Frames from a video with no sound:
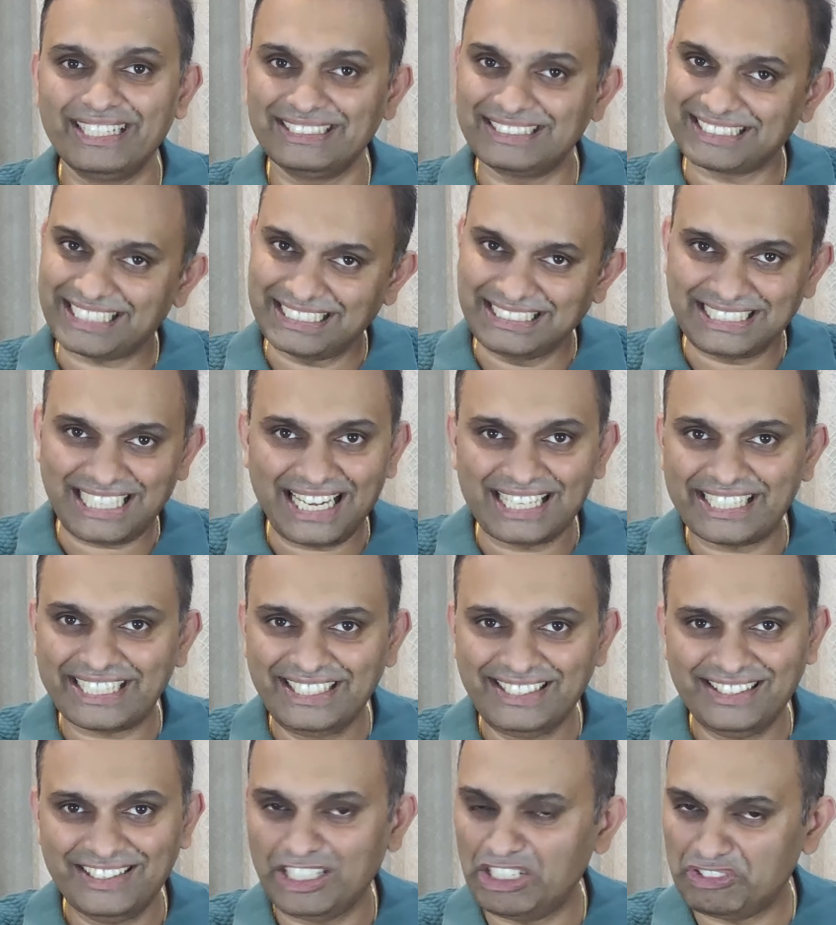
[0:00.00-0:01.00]
is
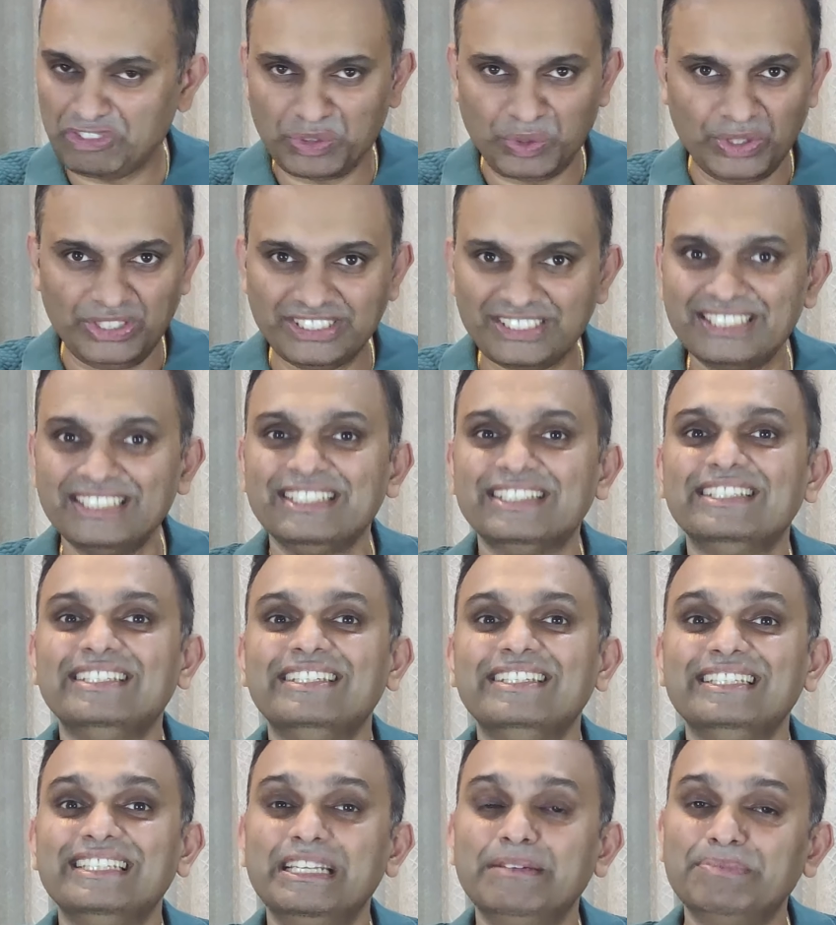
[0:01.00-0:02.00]
consulting, of course.
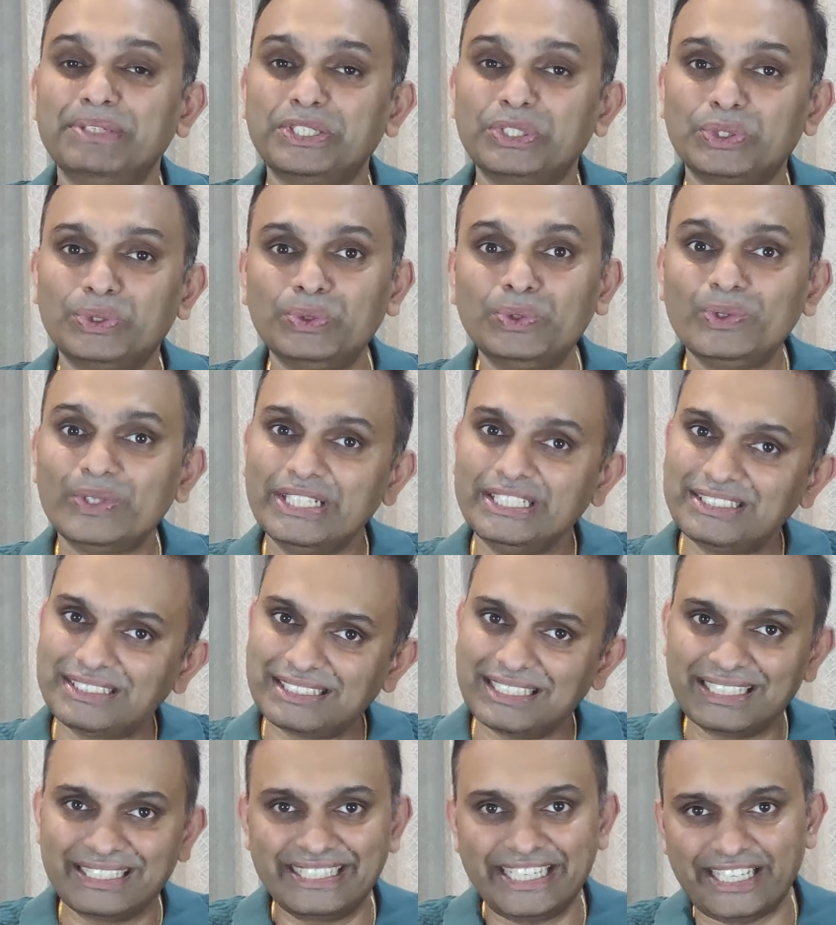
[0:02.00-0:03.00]
Number two
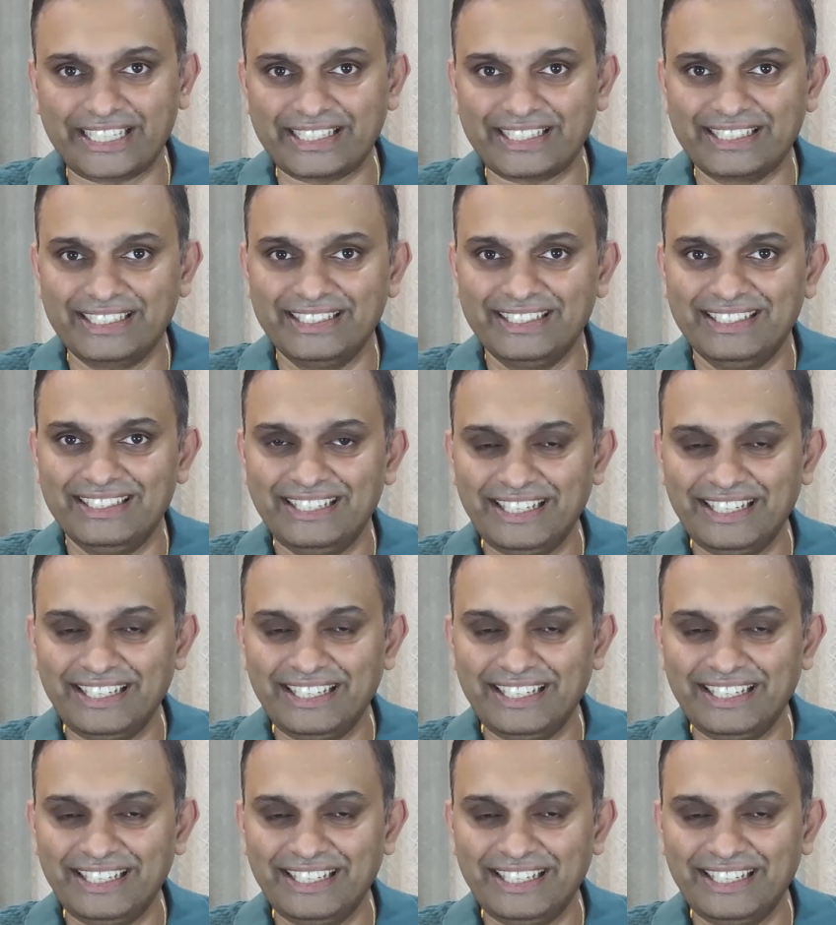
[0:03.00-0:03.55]
is tech,